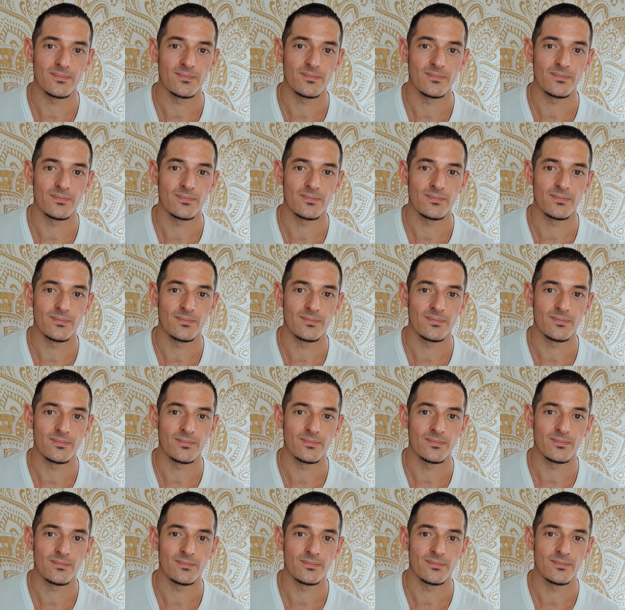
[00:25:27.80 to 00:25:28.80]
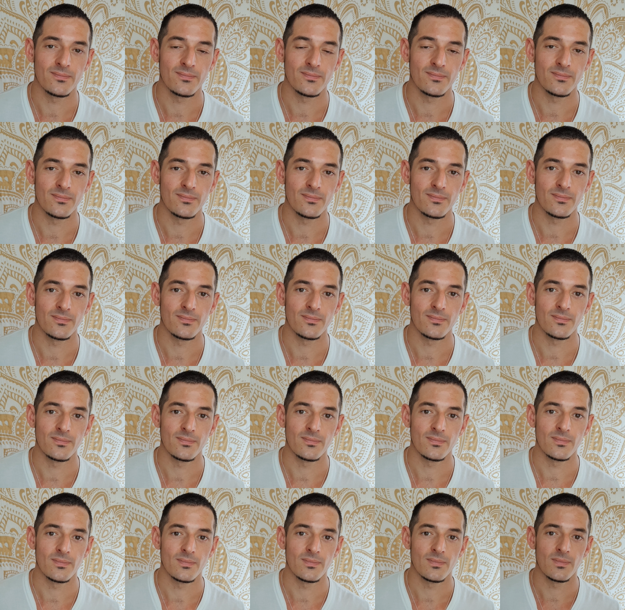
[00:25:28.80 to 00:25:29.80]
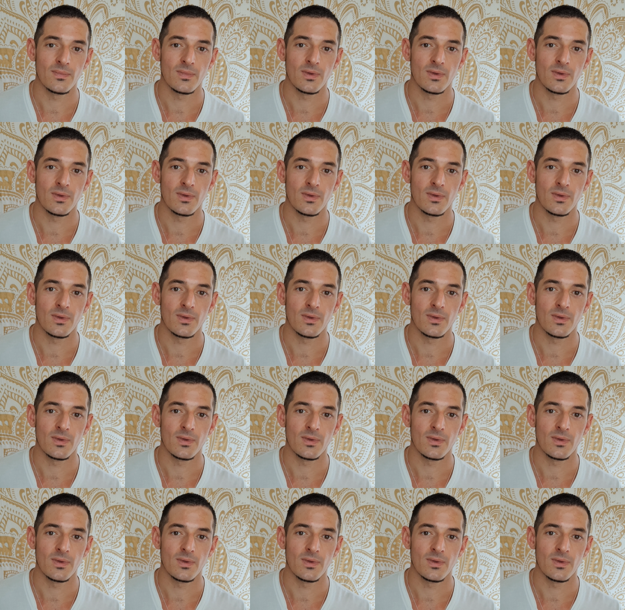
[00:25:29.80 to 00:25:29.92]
No one is speaking in this clip.